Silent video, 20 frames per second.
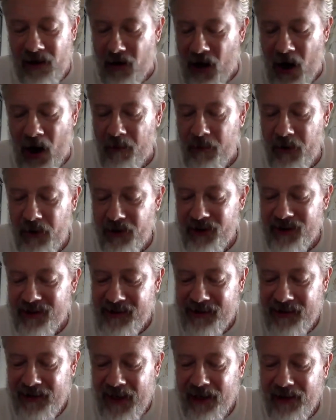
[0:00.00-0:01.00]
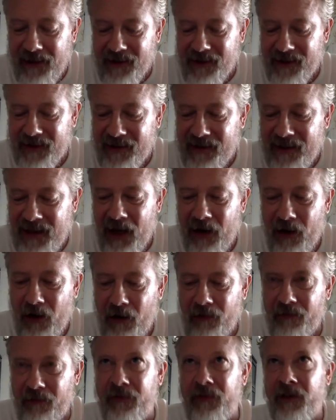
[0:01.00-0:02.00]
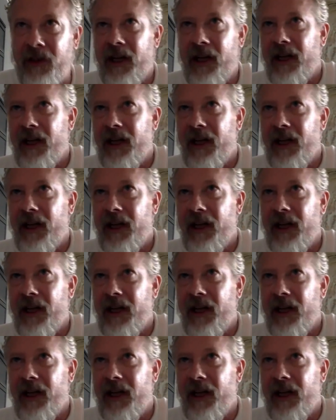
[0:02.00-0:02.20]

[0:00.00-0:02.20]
common sense kind of